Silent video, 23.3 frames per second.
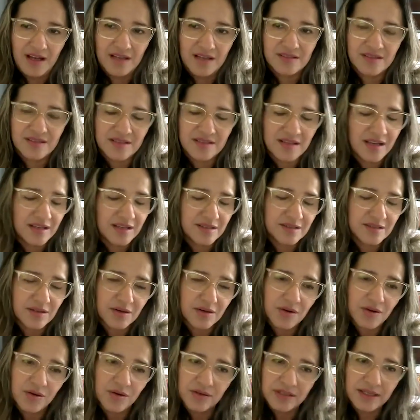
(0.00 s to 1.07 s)
As I say, it's
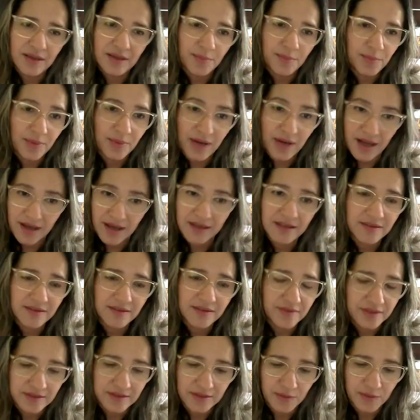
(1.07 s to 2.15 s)
not only apply
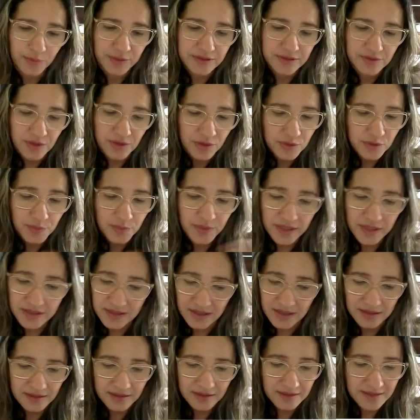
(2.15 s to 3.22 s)
with
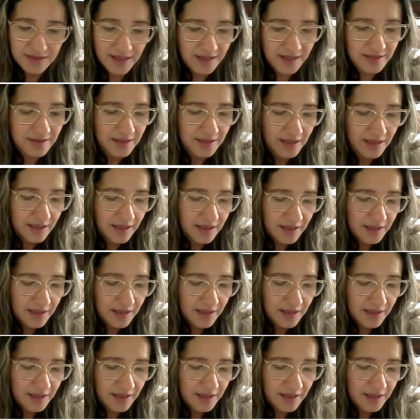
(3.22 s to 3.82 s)
documents and tests.